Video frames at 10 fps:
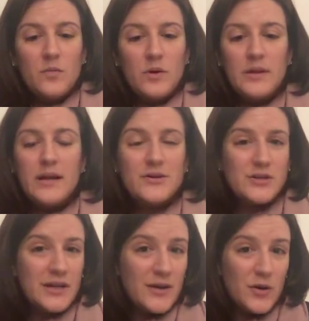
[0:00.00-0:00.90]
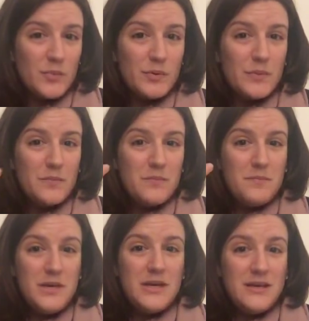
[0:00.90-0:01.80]
Will it actually help?
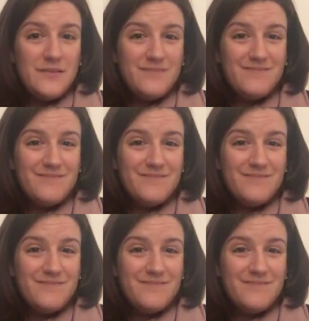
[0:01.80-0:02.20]
B,